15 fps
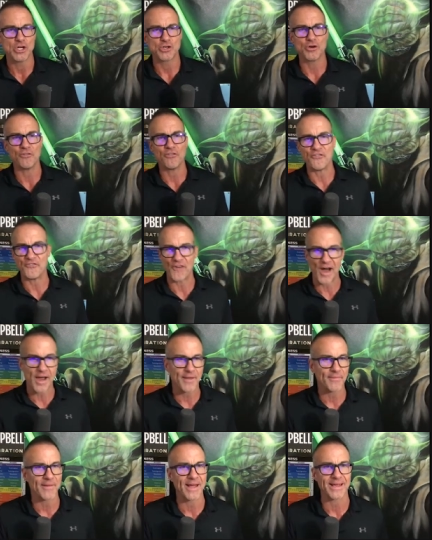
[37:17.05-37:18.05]
to
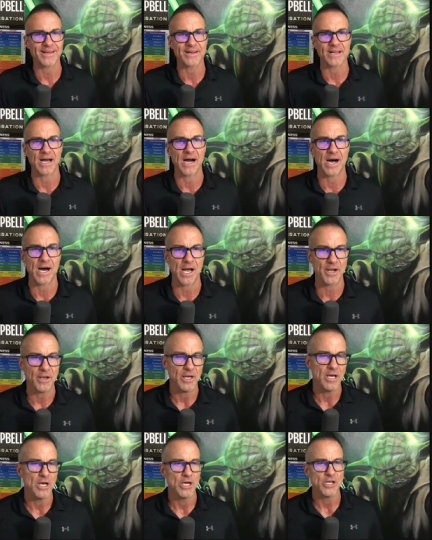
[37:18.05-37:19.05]
fight like a god,